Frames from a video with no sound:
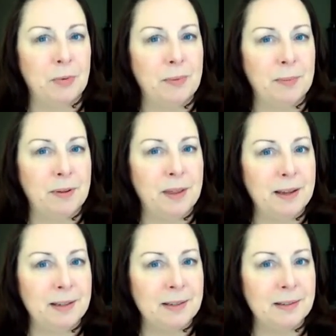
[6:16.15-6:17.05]
to remember
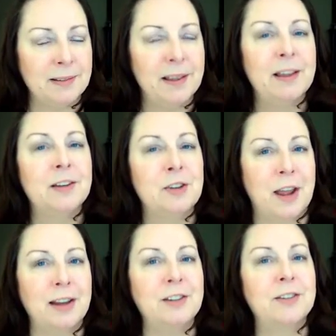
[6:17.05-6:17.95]
this:
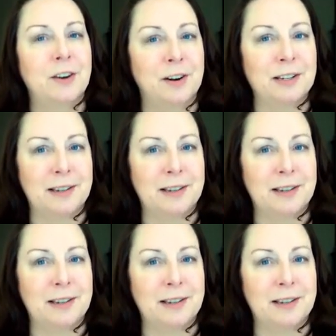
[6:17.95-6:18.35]
change starts